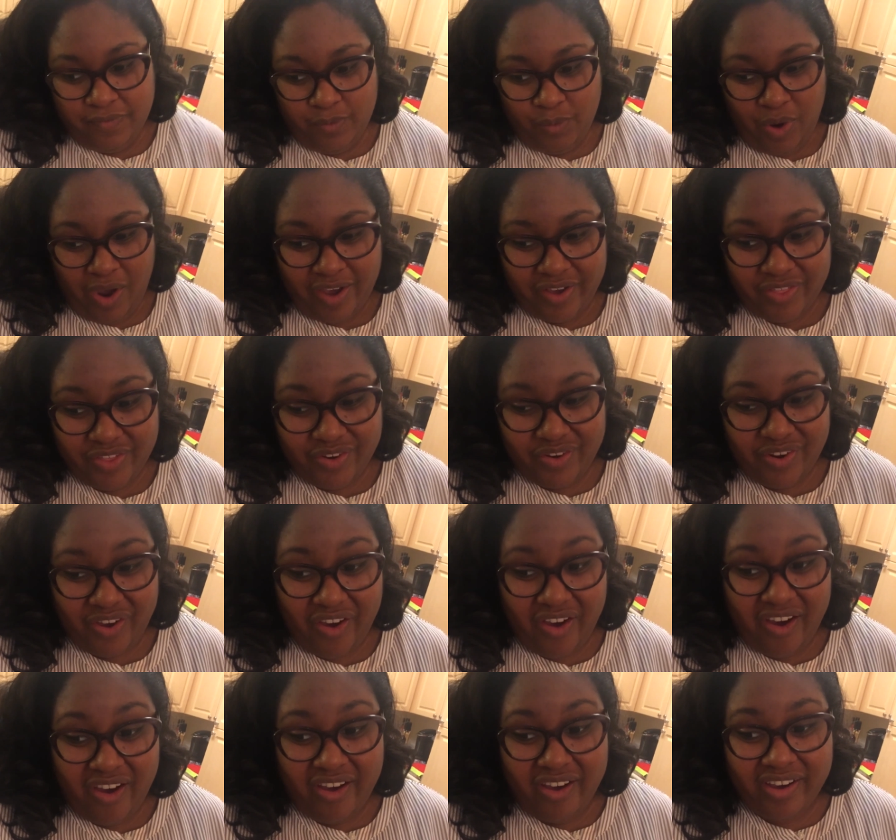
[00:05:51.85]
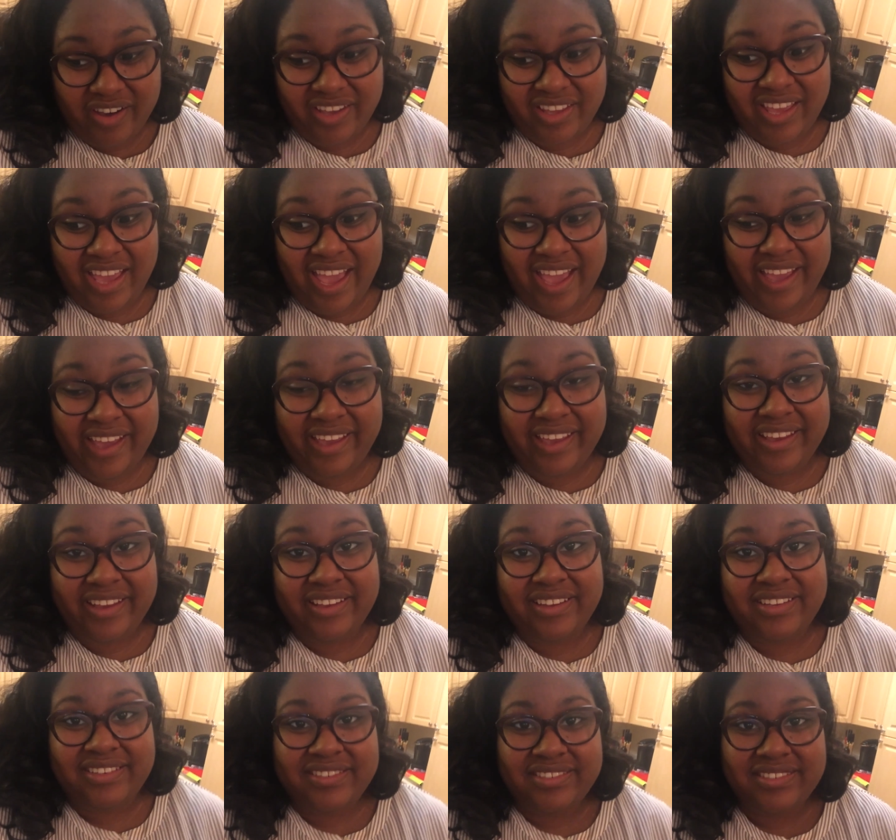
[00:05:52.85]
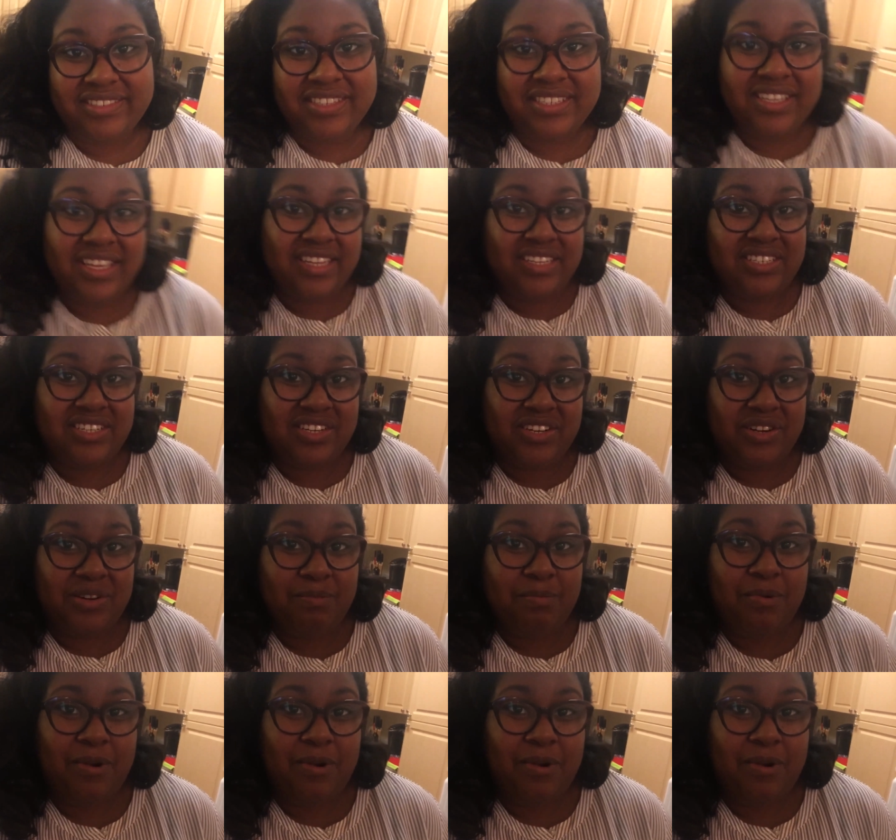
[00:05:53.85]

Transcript: walk the dog and get dinner